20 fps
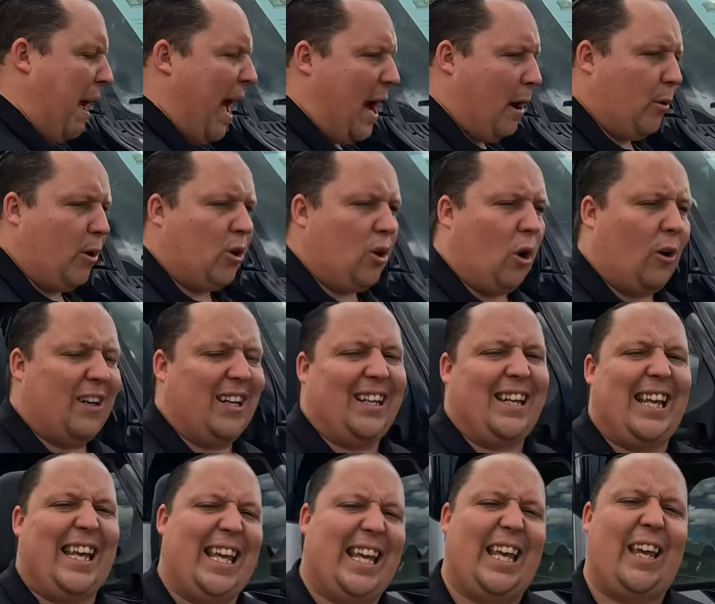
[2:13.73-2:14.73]
powered on
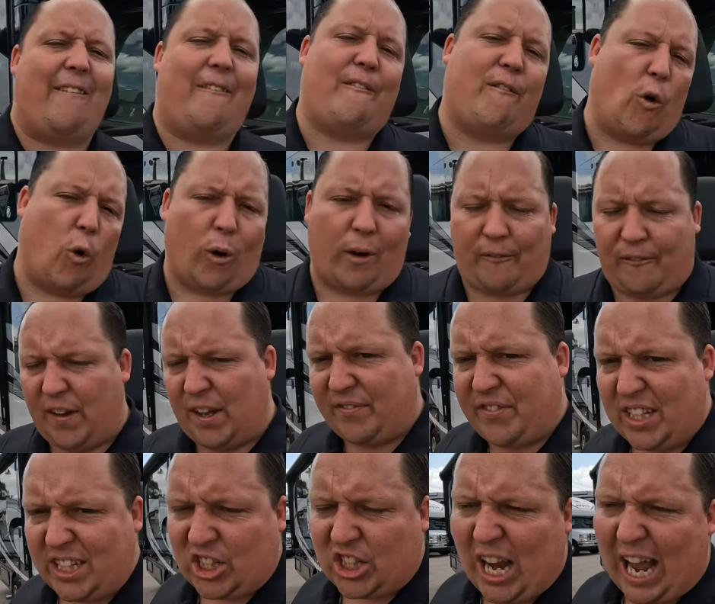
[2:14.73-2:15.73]
an
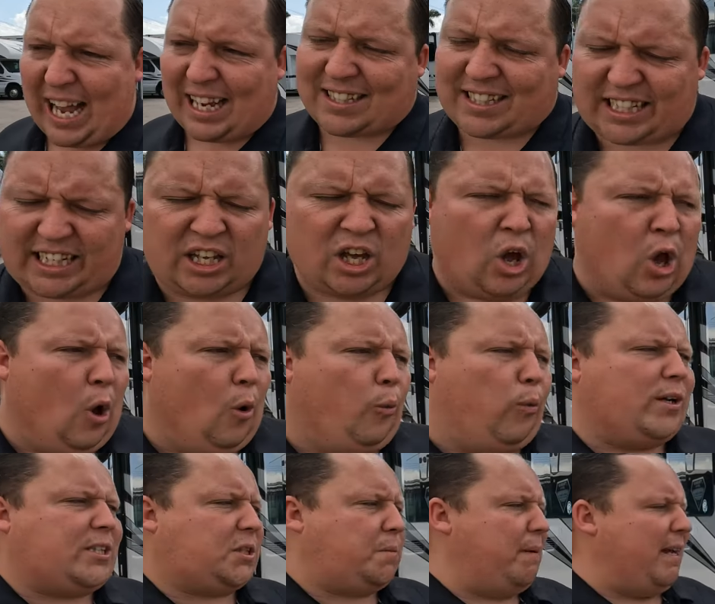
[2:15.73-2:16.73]
E450 chassis,
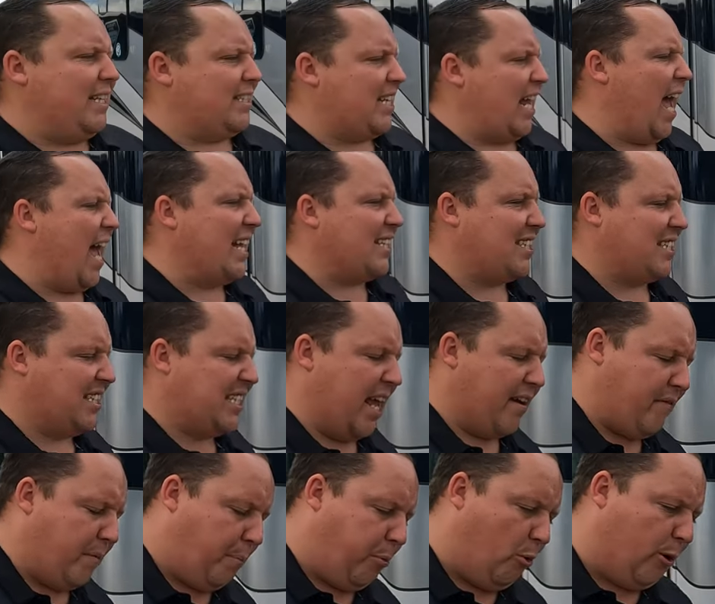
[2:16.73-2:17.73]
which means it has a
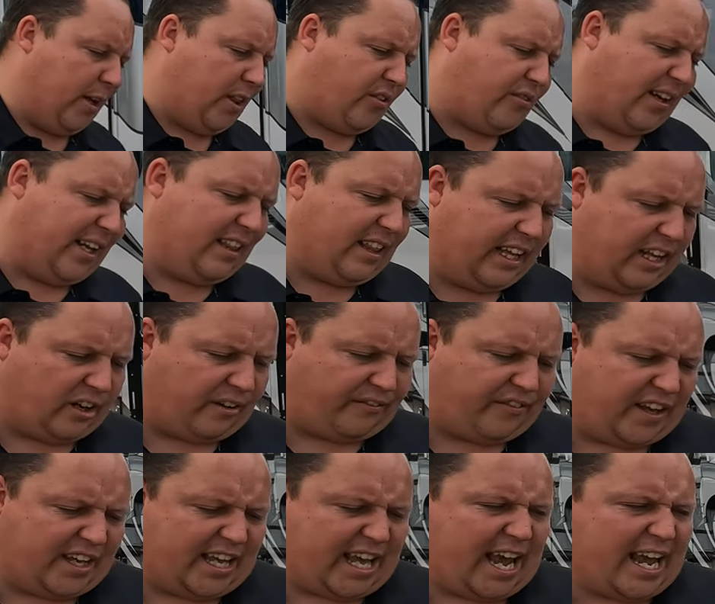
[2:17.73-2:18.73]
7.3 liter
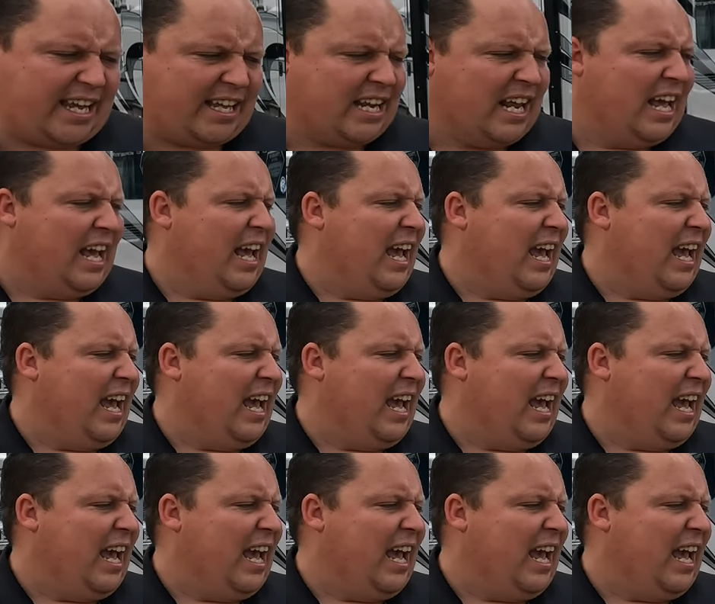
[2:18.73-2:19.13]
V8.